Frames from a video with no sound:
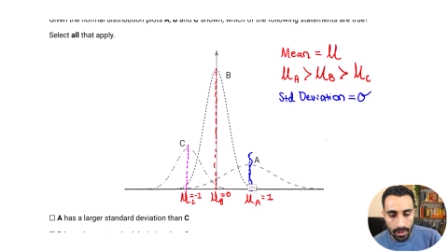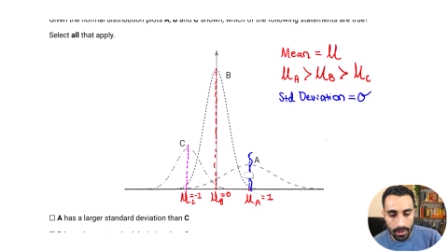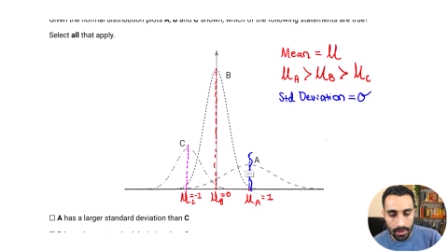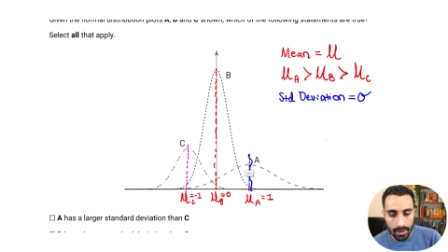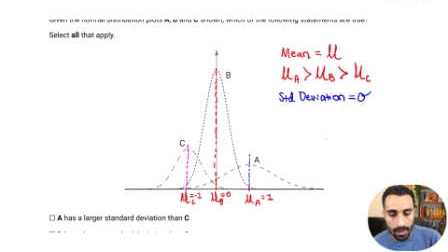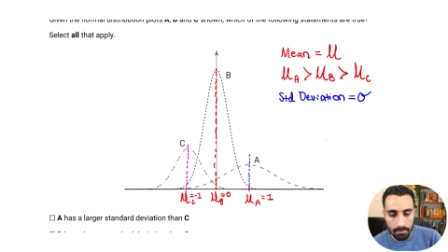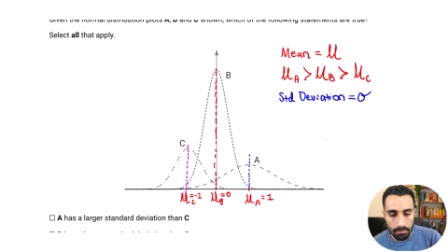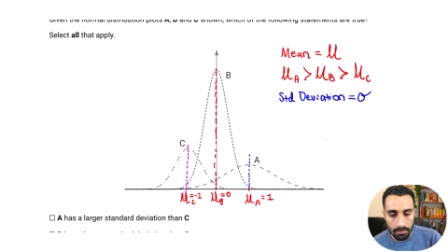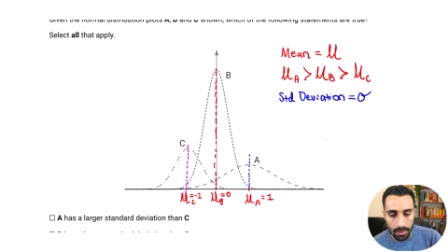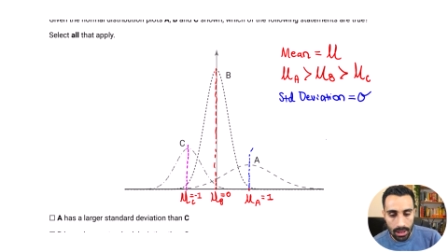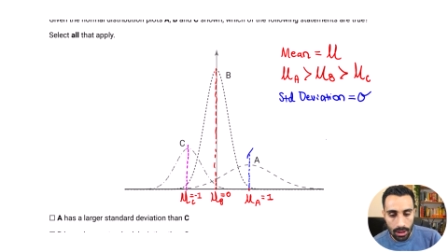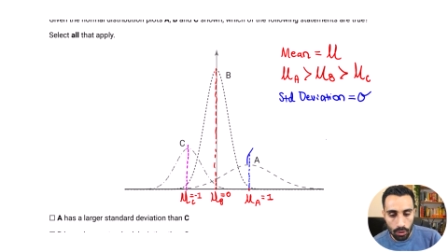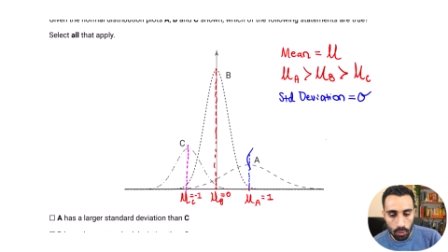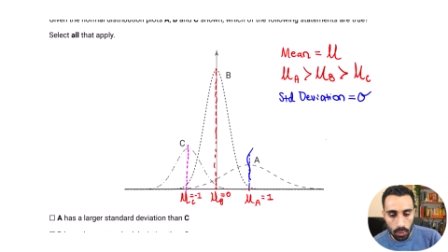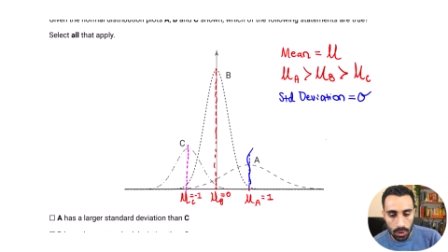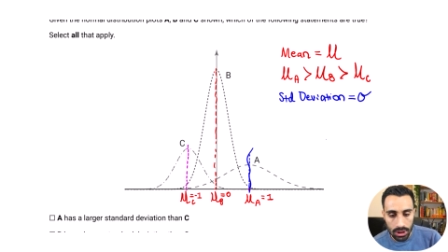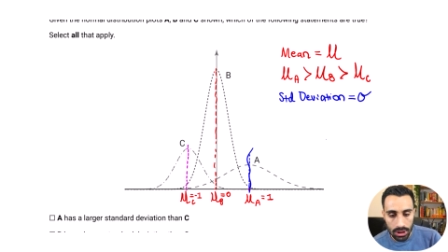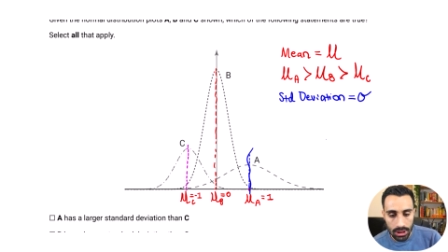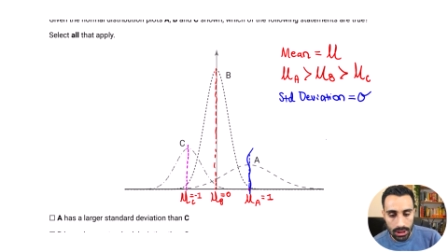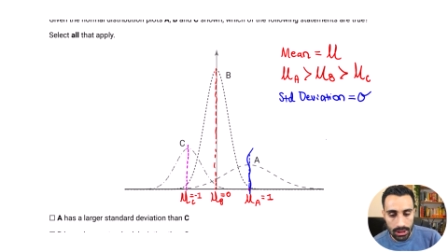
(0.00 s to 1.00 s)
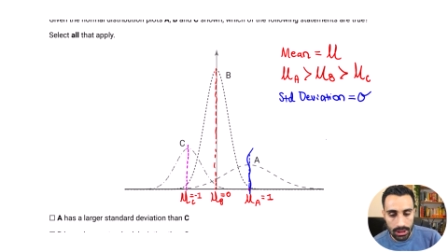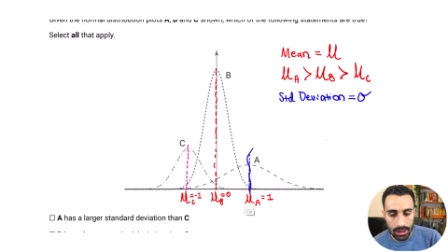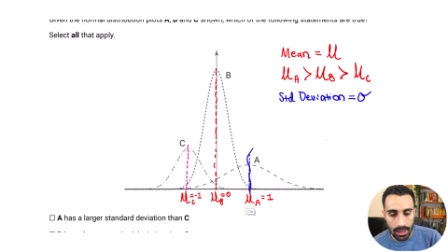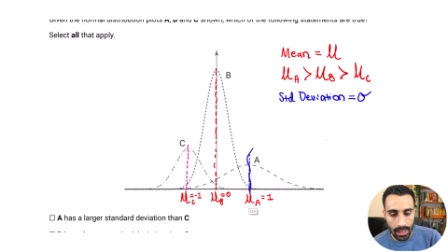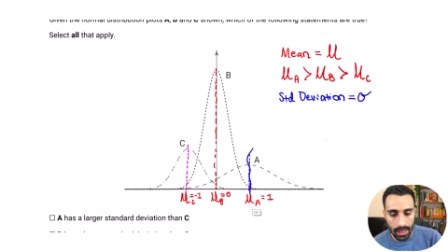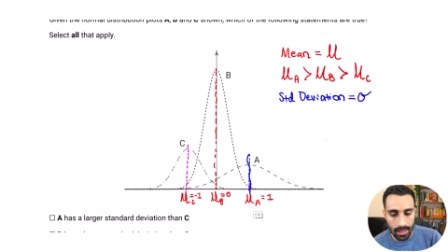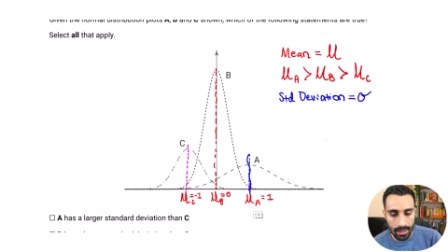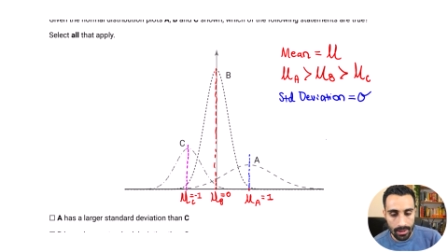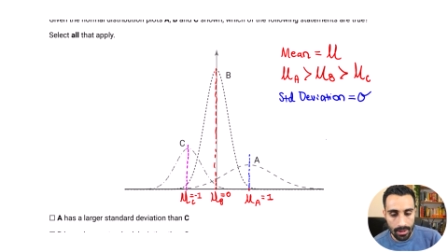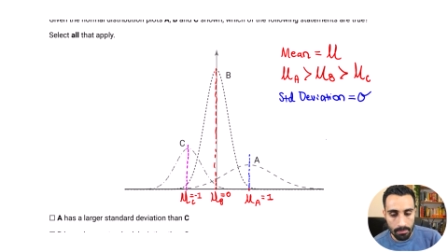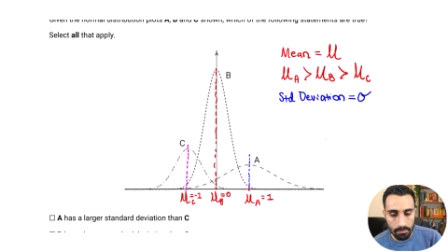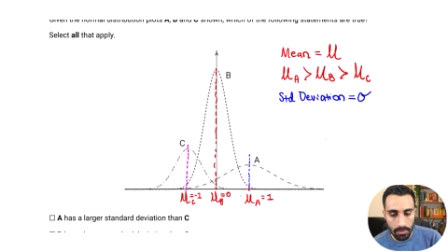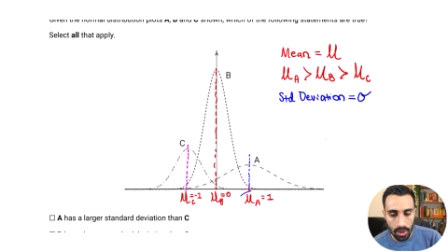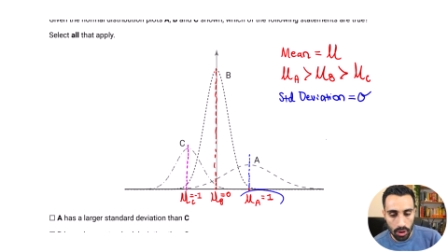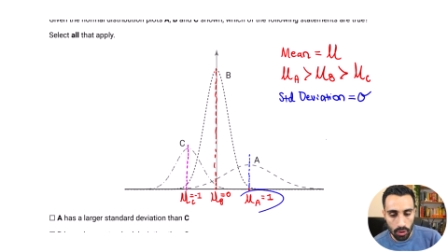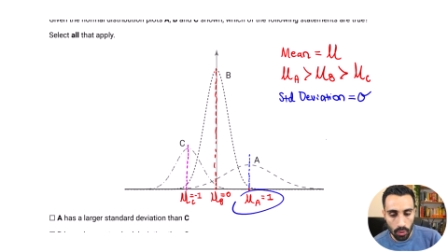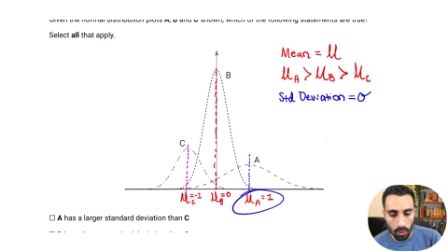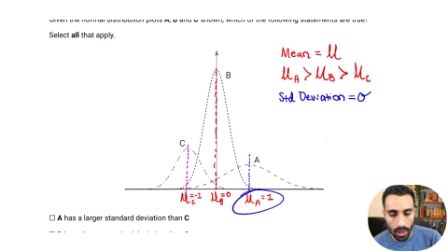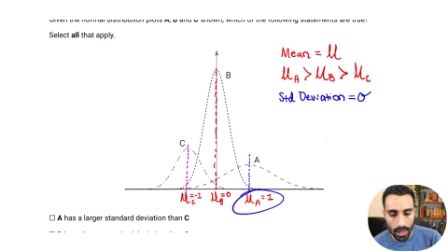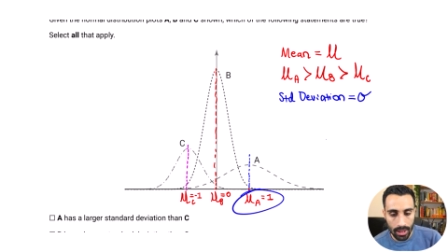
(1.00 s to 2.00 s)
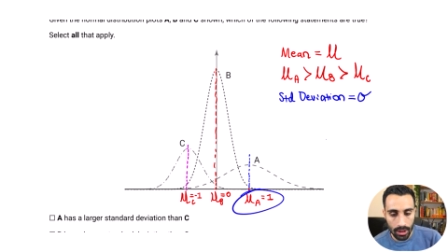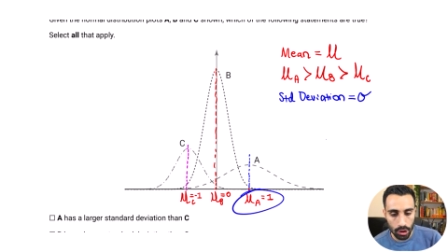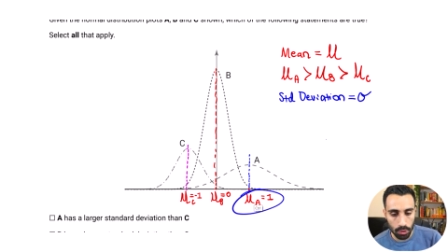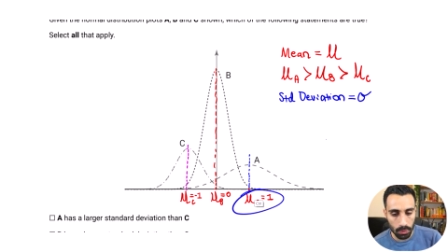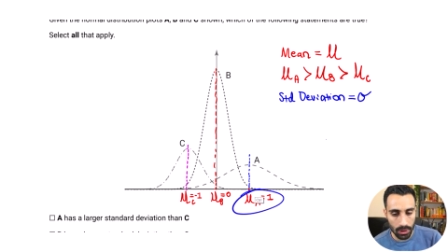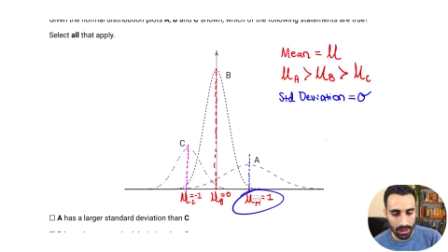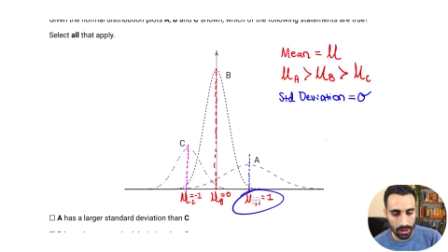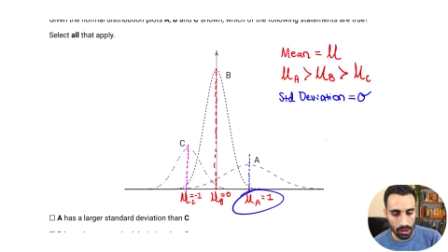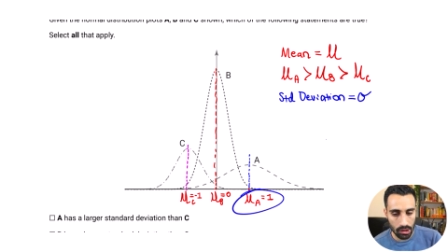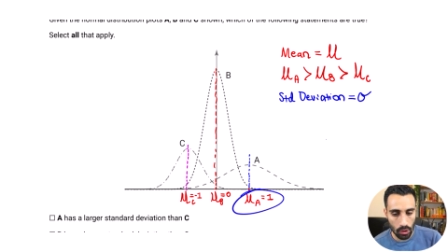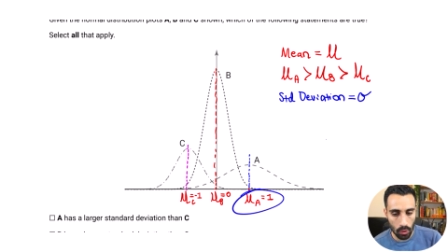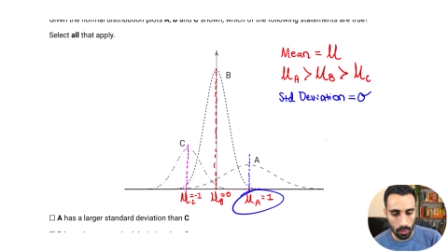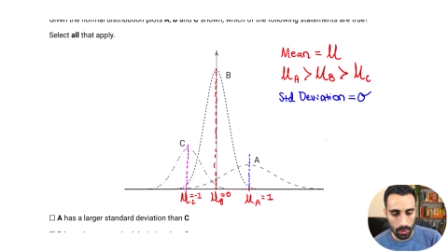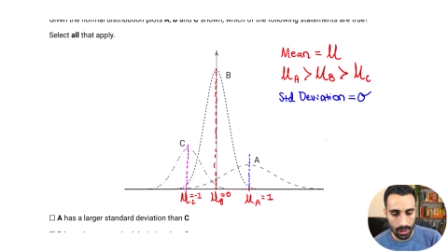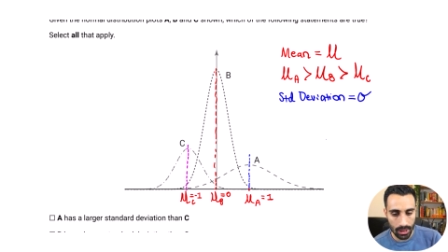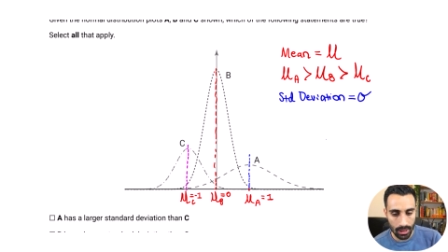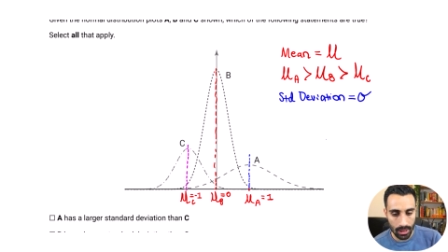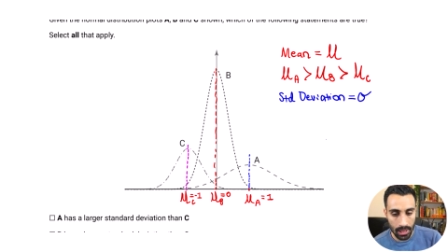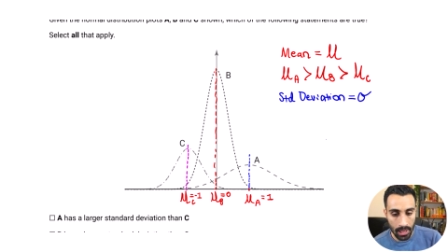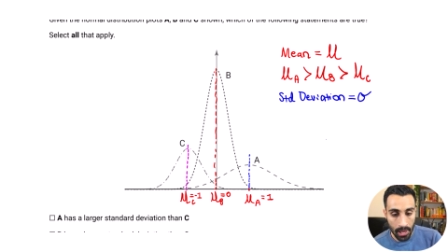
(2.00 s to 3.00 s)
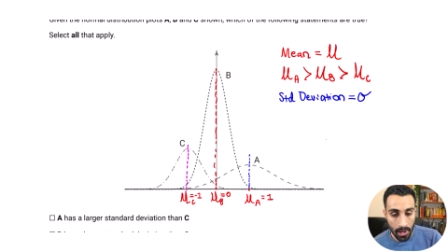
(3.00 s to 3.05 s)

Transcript: The mean, which is in the middle as we denote it.